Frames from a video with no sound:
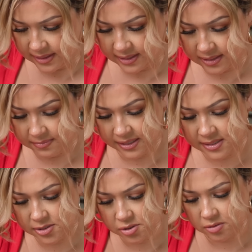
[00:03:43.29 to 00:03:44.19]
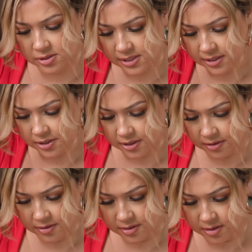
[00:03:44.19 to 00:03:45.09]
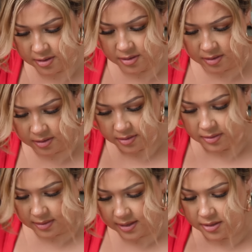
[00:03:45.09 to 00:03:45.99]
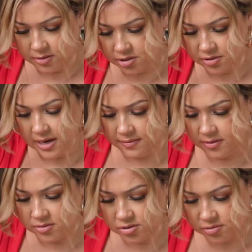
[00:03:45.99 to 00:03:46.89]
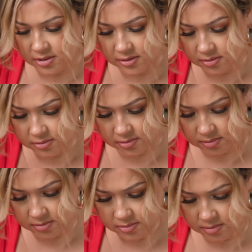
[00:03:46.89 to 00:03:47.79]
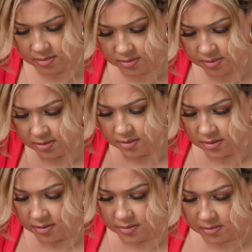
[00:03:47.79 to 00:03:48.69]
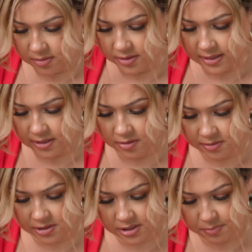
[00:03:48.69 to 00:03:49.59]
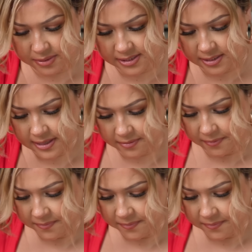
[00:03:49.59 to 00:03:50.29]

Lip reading: And the meat is so tender that you should have no struggles. All you gotta do is just press it down.